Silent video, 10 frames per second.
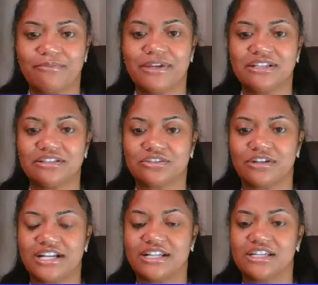business
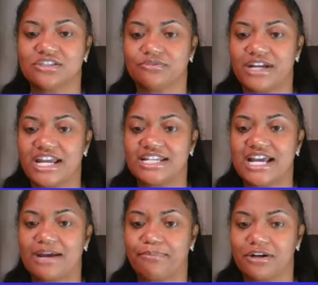credit is ran,
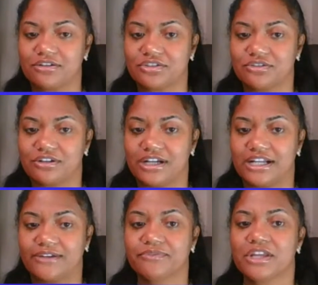not personal
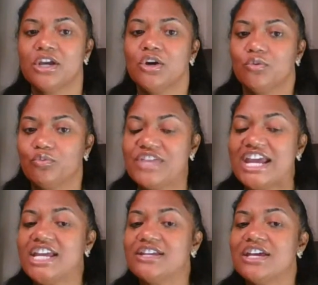credit?
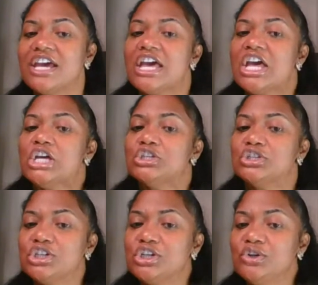They
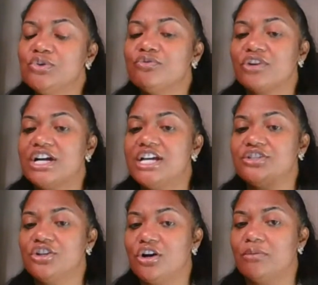do
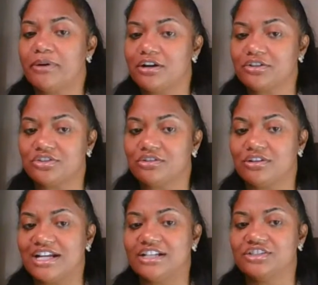run your personal
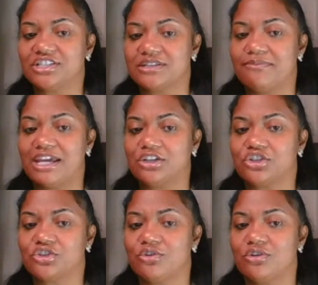credit just to make
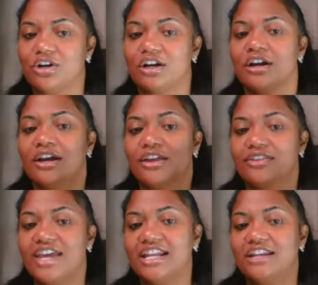sure
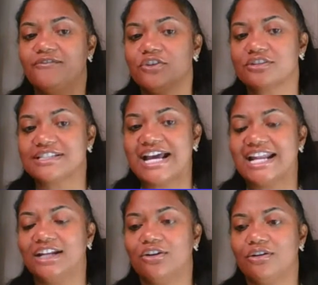that if you're
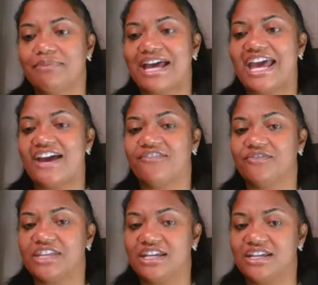signing on behalf
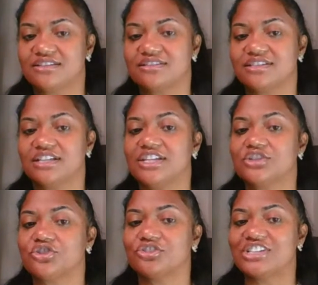of the entity
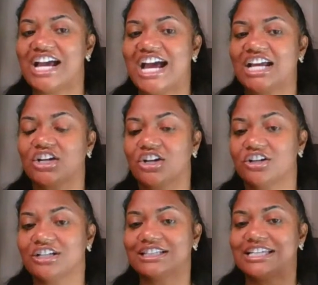that you're not
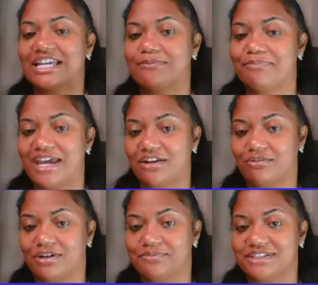currently in
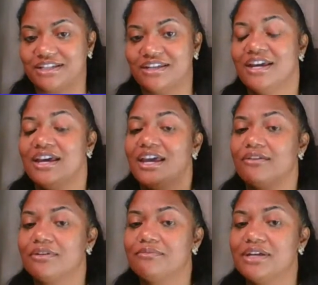bankruptcy.
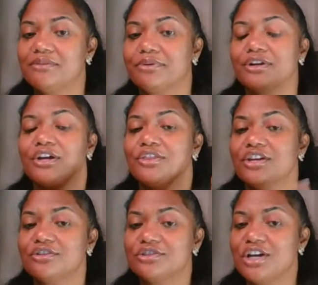And remember,
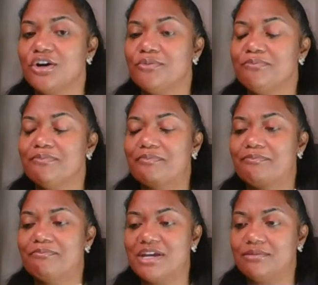there's no
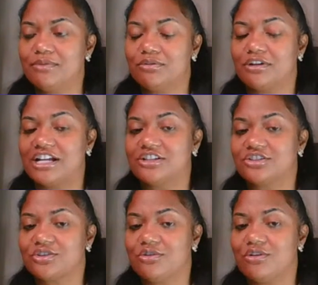minimum credit
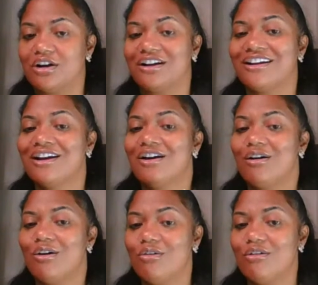score
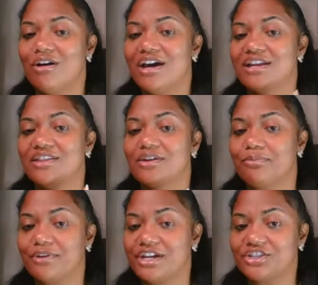on the
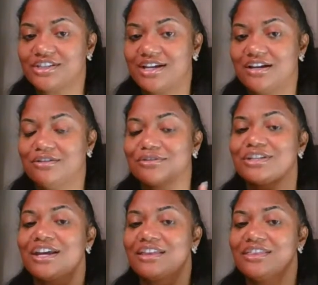bridge loans.
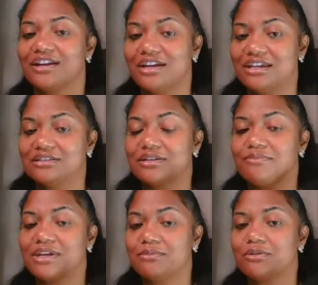There is a
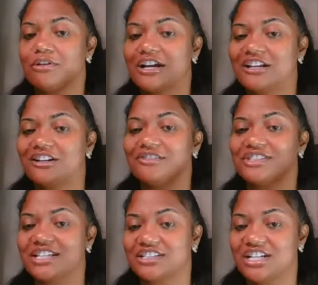minimum credit of
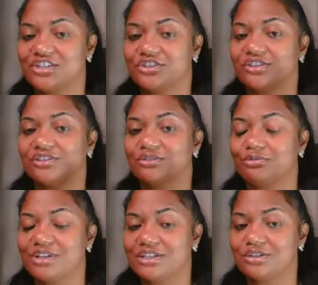600 on the
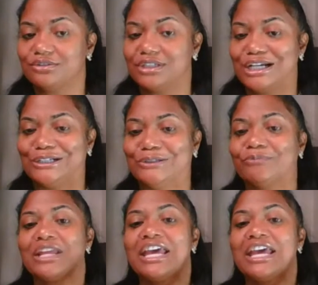rental loan,